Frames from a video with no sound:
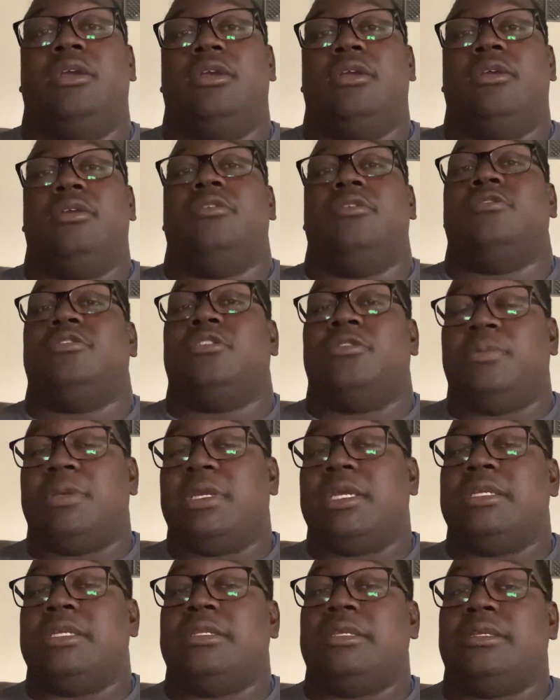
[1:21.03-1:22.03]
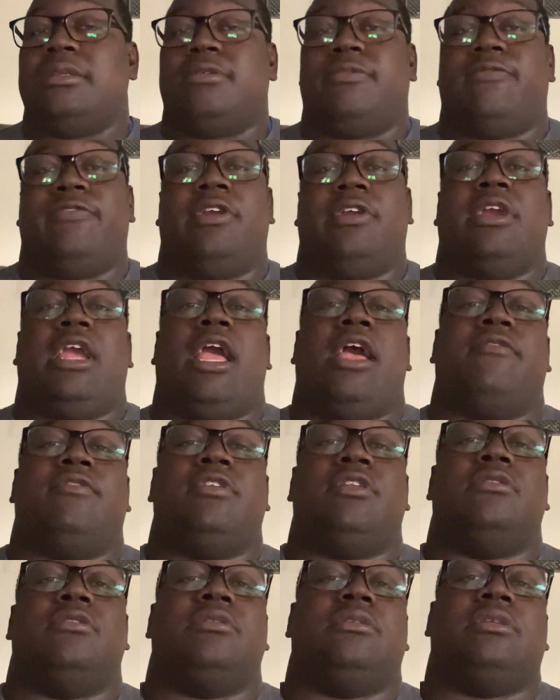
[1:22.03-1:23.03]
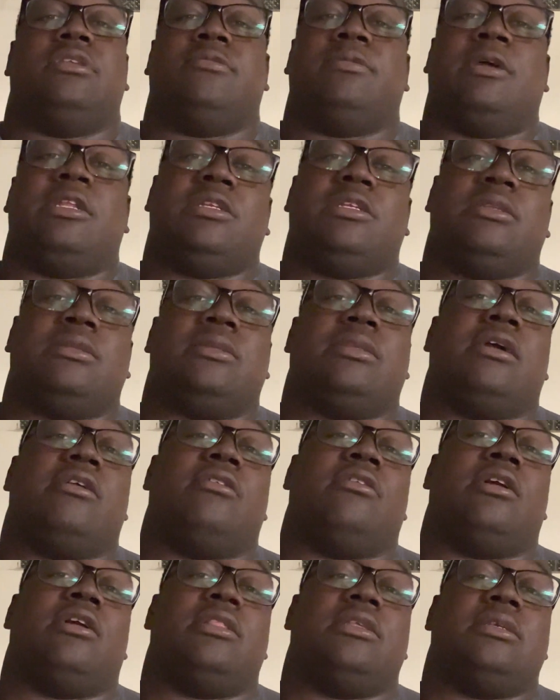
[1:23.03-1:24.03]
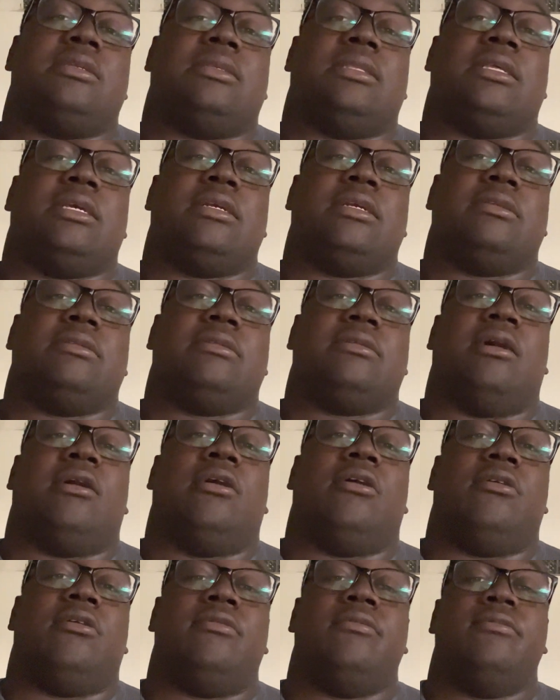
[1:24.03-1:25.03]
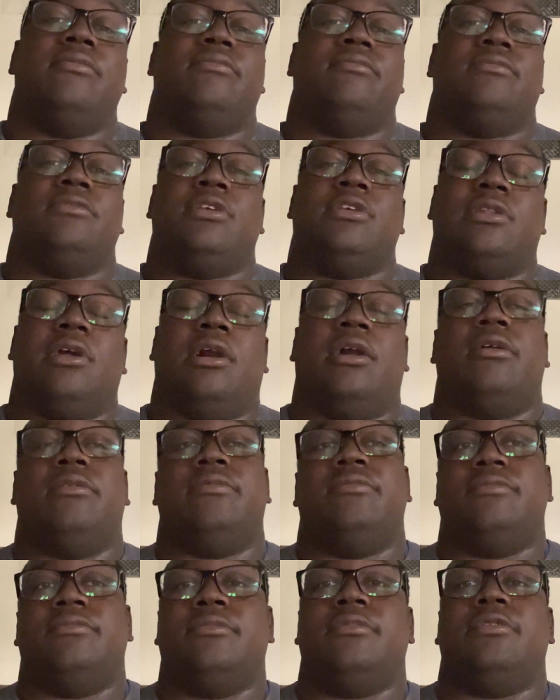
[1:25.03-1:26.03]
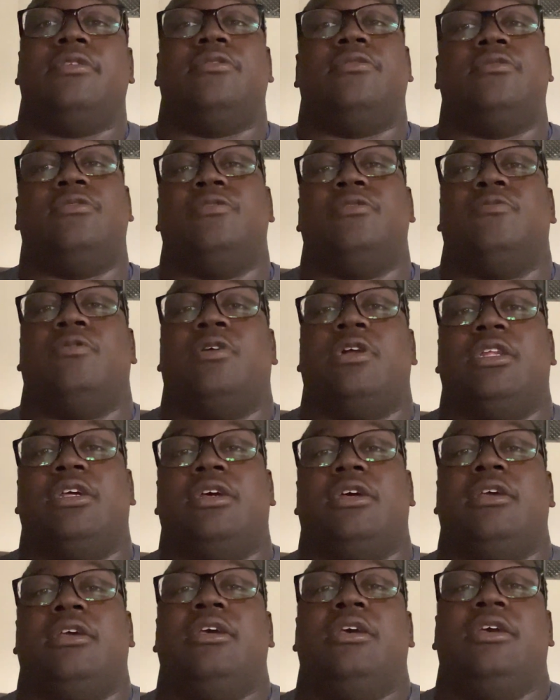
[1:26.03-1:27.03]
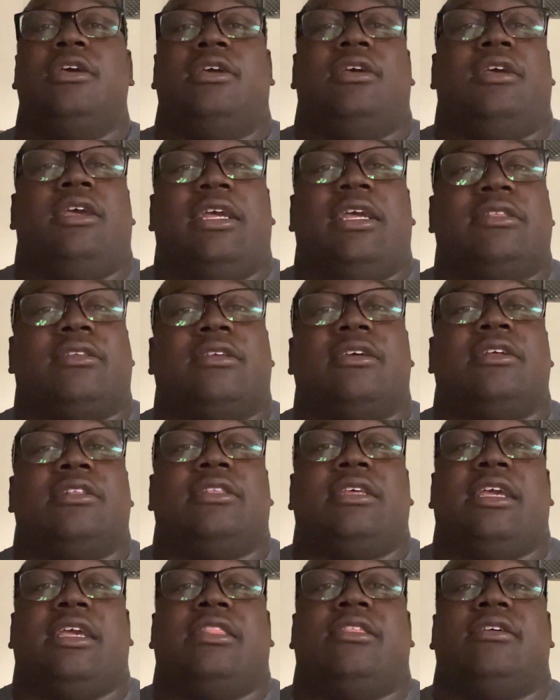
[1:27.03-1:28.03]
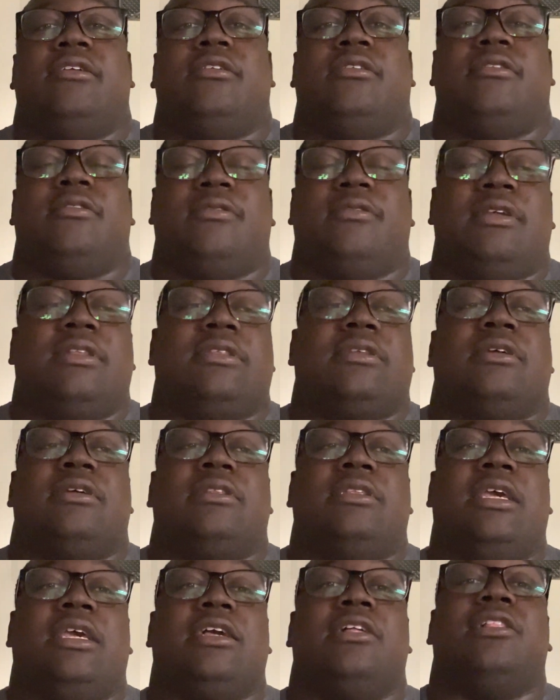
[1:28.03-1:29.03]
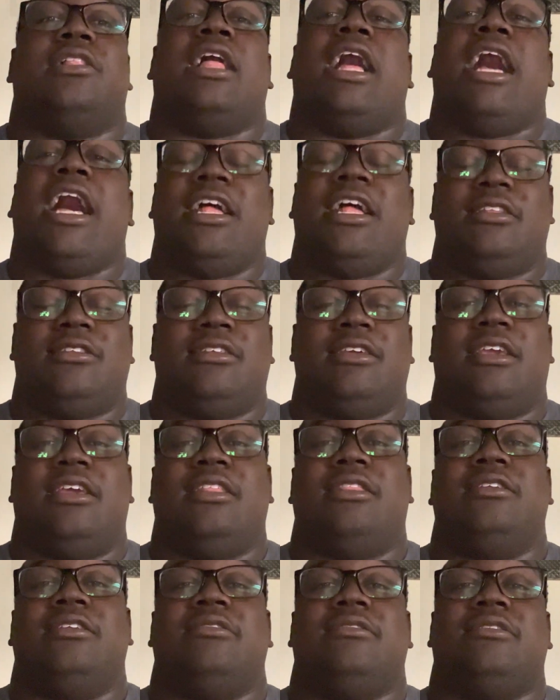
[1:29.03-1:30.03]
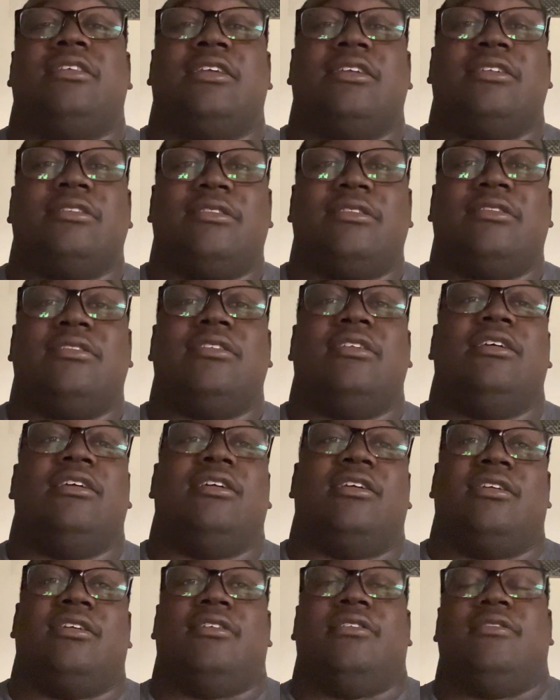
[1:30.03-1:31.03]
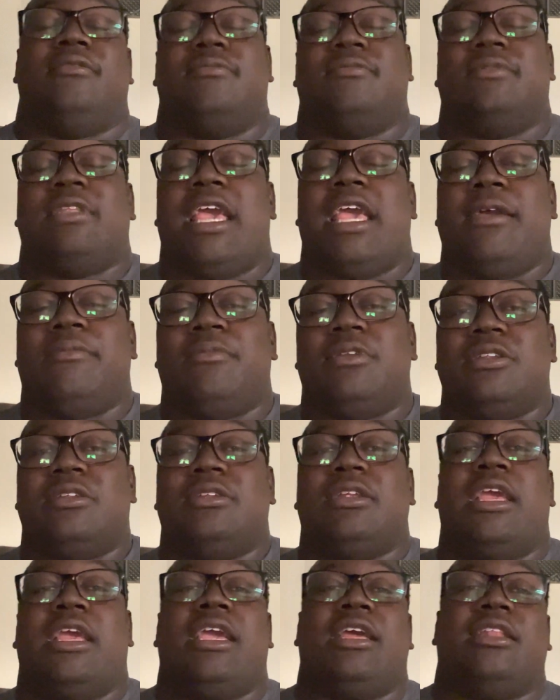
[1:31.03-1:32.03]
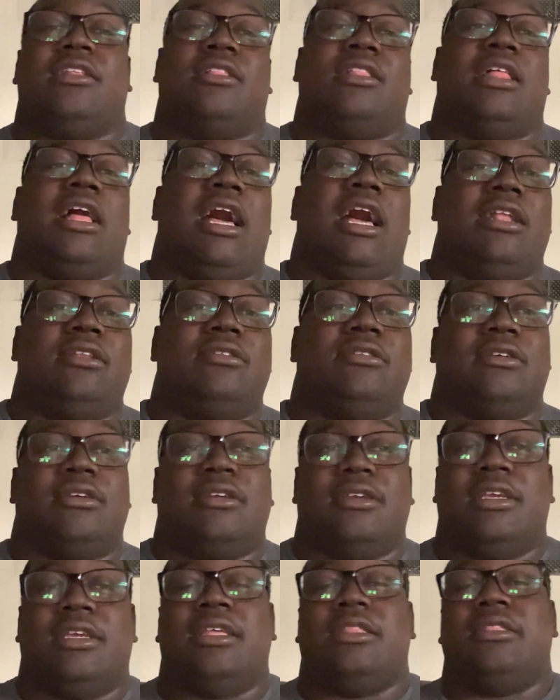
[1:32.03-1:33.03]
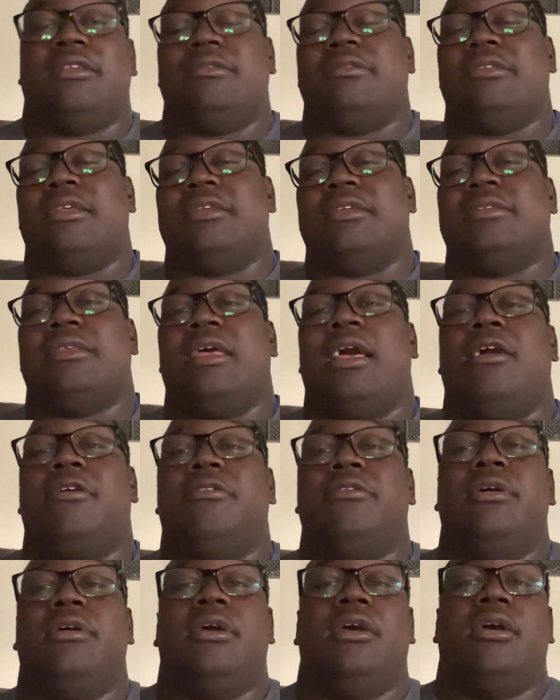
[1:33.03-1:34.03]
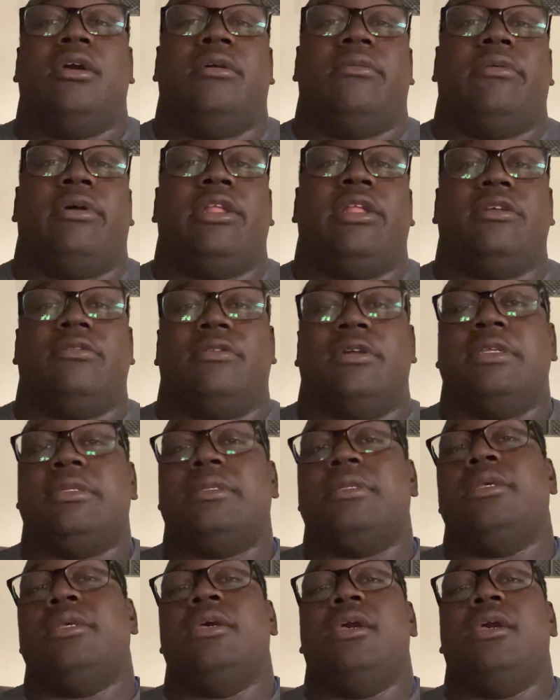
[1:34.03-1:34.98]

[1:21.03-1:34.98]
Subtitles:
Usually because these are very heavy duty suspensions that are on these things, so you want to, it's going to take a lot to get these things damaged and a lot to get these things out. Anyways,